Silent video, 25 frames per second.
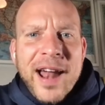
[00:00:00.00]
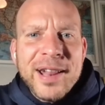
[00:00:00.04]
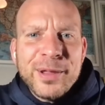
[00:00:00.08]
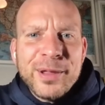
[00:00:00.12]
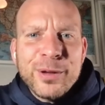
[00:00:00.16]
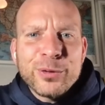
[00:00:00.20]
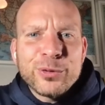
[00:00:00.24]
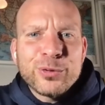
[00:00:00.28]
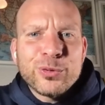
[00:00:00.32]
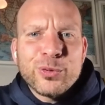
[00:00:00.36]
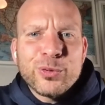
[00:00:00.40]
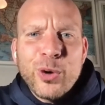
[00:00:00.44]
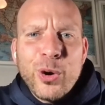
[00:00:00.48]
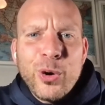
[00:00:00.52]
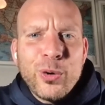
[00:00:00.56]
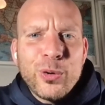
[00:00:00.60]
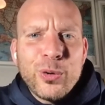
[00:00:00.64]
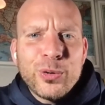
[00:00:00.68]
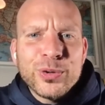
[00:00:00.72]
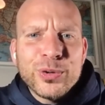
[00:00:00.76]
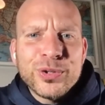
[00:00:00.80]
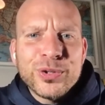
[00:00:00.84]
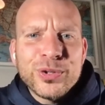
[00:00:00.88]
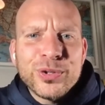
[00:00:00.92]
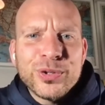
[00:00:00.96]
those
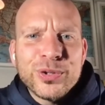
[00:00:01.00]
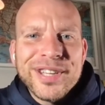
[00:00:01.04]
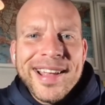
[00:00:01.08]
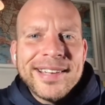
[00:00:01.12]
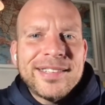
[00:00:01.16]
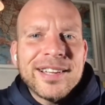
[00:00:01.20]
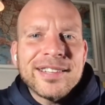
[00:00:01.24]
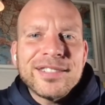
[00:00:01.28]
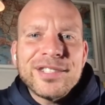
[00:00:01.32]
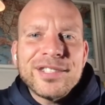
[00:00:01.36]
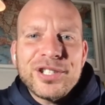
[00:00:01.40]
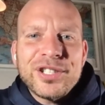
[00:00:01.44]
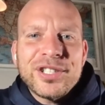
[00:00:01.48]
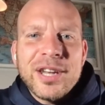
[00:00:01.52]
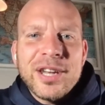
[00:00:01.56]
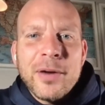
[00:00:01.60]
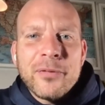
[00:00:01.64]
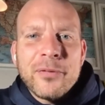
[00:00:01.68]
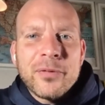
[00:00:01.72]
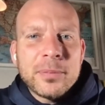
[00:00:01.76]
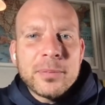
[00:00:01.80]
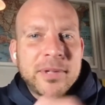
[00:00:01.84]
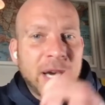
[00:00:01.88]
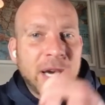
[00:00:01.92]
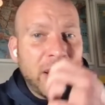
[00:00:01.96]
roles doesn't just
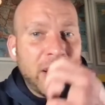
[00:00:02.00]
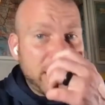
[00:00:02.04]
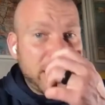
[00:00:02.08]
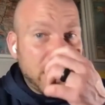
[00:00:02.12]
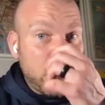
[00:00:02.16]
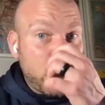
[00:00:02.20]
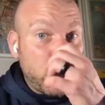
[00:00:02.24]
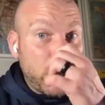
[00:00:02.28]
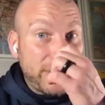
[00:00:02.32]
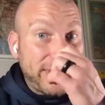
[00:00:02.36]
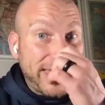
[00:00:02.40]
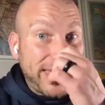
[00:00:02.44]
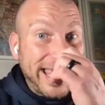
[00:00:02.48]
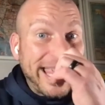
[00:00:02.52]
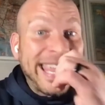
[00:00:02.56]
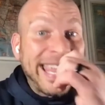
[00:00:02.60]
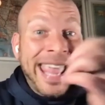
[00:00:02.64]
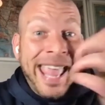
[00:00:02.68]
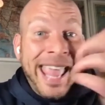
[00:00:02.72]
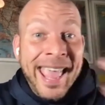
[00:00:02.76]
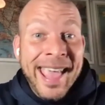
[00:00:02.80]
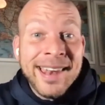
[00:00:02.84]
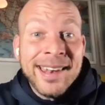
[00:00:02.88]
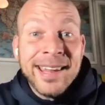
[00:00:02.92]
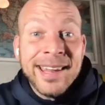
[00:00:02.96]
come from telling them what they
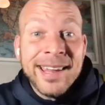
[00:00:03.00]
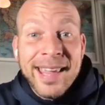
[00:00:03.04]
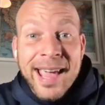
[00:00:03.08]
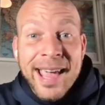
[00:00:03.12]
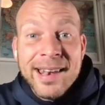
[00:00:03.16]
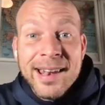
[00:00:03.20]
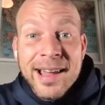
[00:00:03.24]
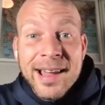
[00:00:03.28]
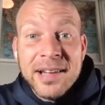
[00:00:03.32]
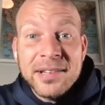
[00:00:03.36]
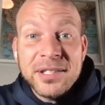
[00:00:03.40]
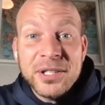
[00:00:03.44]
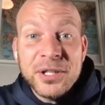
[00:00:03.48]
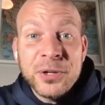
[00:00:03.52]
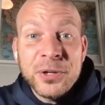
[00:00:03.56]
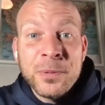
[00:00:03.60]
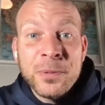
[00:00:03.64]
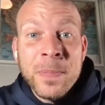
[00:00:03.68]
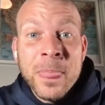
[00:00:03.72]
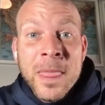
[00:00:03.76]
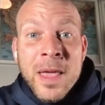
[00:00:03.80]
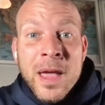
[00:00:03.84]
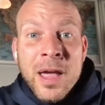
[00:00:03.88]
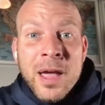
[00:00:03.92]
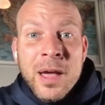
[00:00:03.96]
can and cannot
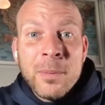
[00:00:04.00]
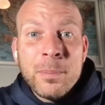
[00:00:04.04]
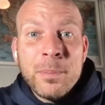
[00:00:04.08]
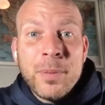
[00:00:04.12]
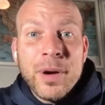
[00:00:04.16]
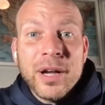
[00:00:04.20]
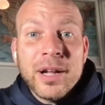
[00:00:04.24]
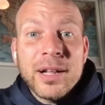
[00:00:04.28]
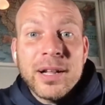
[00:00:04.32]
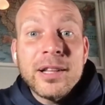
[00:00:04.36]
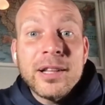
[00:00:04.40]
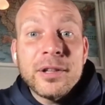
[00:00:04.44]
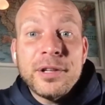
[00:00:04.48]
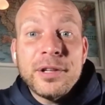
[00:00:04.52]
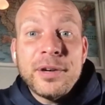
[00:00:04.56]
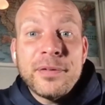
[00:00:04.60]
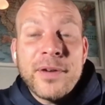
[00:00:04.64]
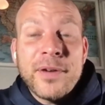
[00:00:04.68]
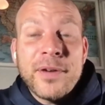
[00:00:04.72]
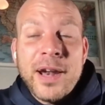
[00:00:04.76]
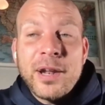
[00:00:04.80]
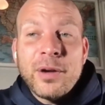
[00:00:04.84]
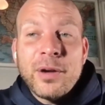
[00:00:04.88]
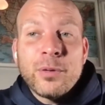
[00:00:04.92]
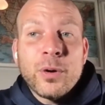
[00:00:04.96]
do, but clearly
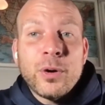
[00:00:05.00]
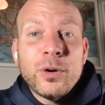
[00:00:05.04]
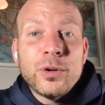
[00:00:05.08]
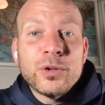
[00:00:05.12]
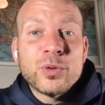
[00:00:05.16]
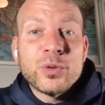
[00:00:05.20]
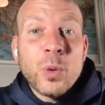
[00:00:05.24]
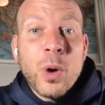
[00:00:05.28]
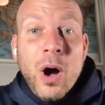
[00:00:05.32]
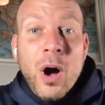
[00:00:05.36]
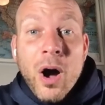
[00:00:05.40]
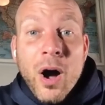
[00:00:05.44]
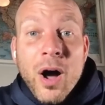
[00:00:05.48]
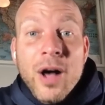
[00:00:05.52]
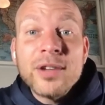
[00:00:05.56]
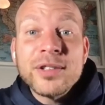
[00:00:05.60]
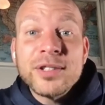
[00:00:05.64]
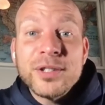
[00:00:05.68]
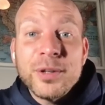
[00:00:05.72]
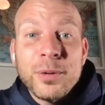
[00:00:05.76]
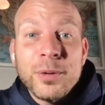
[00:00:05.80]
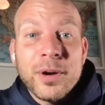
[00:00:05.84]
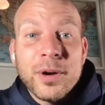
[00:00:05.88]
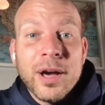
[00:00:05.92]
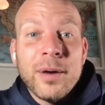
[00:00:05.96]
defining roles will
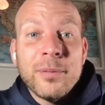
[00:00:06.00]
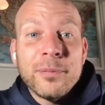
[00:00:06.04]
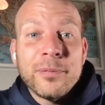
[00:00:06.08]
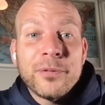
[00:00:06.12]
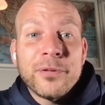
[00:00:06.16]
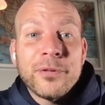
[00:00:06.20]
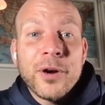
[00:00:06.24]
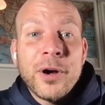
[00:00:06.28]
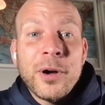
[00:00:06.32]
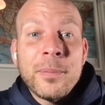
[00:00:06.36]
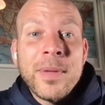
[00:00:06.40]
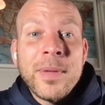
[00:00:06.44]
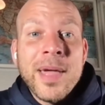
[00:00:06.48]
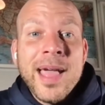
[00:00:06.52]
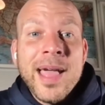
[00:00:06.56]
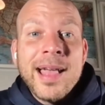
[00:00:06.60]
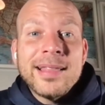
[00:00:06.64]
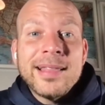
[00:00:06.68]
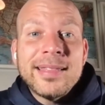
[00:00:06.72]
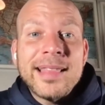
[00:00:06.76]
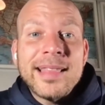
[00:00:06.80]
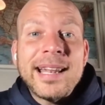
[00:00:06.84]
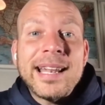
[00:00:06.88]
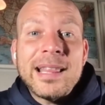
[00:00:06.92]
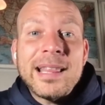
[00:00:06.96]
also come from
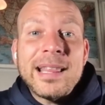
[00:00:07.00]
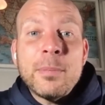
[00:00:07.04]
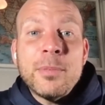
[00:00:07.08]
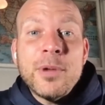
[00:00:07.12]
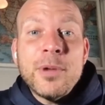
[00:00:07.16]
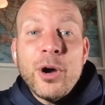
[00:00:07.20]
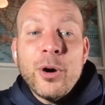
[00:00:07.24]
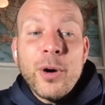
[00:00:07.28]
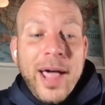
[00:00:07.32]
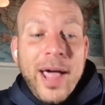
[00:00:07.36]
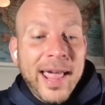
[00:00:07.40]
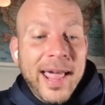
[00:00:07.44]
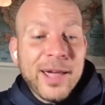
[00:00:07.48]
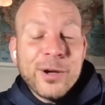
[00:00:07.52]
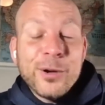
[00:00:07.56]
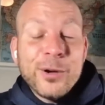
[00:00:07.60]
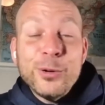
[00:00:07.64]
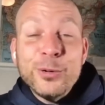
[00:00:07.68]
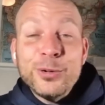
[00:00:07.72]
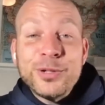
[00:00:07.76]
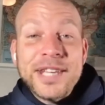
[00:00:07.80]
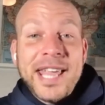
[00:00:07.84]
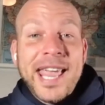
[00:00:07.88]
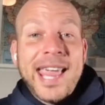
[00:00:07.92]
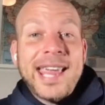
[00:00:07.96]
letting them know, hey,
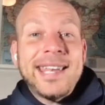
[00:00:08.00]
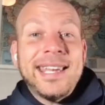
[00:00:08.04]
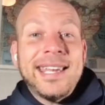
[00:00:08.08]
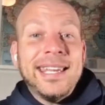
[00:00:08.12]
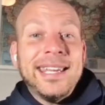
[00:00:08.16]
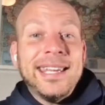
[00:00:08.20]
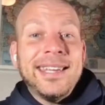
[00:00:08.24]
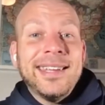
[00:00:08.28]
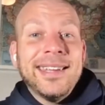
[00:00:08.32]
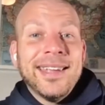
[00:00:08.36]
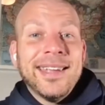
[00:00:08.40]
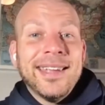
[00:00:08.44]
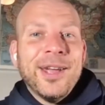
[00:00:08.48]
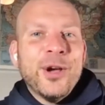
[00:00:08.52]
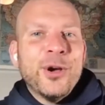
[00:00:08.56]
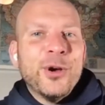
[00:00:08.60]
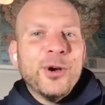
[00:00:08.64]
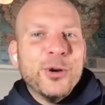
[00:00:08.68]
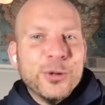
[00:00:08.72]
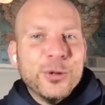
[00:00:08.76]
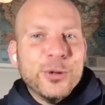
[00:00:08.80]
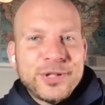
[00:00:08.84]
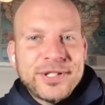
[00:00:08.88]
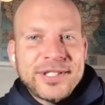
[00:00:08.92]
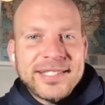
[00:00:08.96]
who's KD,
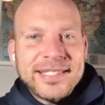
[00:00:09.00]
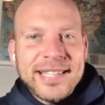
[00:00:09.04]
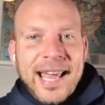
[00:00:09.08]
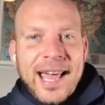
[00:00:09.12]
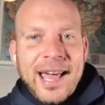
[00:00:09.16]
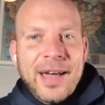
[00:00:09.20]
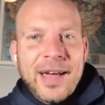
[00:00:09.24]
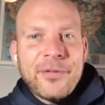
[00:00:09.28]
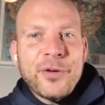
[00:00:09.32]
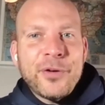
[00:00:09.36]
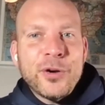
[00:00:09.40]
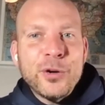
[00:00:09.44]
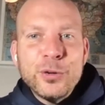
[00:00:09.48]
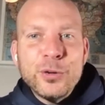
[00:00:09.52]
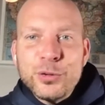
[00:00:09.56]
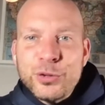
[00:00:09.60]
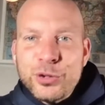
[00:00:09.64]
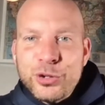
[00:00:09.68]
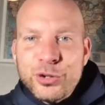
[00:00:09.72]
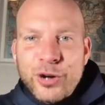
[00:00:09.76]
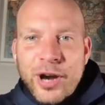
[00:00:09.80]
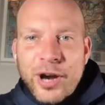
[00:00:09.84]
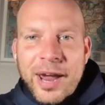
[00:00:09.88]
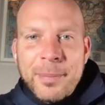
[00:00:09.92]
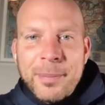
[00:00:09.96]
who's Steph, who's
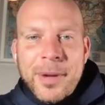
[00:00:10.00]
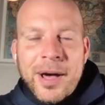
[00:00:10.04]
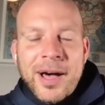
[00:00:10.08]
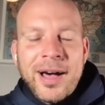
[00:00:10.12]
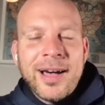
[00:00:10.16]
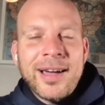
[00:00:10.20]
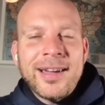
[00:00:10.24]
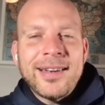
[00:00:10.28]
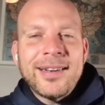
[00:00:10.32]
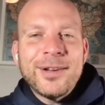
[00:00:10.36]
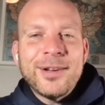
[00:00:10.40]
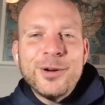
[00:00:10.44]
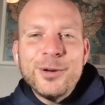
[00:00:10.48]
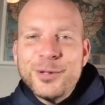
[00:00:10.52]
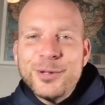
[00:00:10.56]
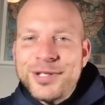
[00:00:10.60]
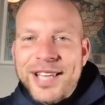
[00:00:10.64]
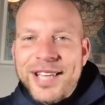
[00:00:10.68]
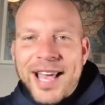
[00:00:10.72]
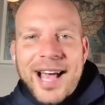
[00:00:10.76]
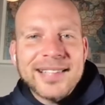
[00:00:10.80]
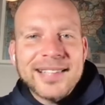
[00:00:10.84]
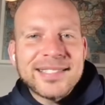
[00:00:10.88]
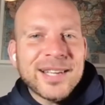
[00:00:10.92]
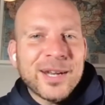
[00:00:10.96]
Draymond, who's
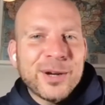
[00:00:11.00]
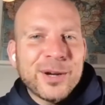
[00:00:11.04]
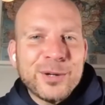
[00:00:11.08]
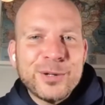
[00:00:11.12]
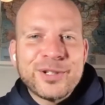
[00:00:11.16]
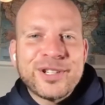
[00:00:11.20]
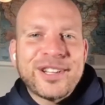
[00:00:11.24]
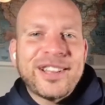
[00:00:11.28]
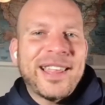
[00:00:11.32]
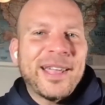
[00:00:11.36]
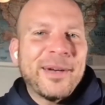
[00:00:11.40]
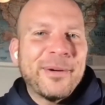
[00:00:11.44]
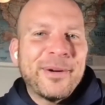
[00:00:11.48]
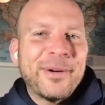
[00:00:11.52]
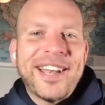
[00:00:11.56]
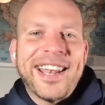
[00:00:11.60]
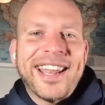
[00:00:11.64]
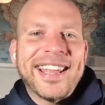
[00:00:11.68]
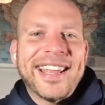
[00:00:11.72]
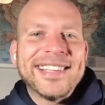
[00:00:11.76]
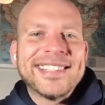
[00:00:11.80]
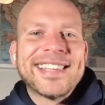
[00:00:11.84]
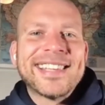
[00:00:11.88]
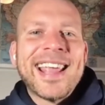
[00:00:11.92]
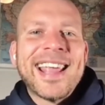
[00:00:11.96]
Zaza, who's Clay, what it
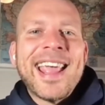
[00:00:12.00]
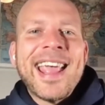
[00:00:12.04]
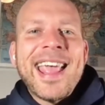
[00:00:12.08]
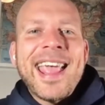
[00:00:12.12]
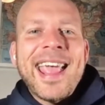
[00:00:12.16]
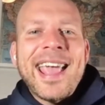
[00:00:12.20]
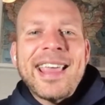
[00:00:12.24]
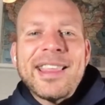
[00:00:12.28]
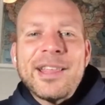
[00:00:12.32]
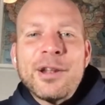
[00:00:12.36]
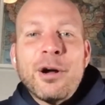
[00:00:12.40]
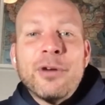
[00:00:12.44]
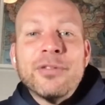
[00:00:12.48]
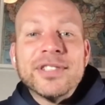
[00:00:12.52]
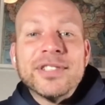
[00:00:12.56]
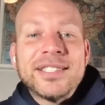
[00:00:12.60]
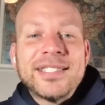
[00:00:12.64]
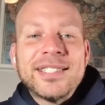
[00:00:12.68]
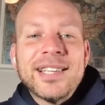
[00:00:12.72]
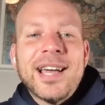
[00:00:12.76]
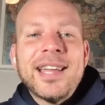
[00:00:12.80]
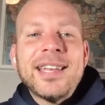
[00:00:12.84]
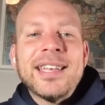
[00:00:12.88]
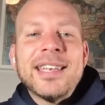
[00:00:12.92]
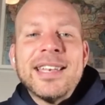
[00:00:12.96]
is. And then all of a
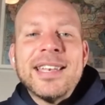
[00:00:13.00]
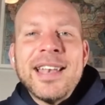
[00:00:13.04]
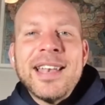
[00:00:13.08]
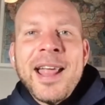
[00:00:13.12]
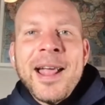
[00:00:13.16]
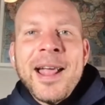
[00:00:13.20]
sudden,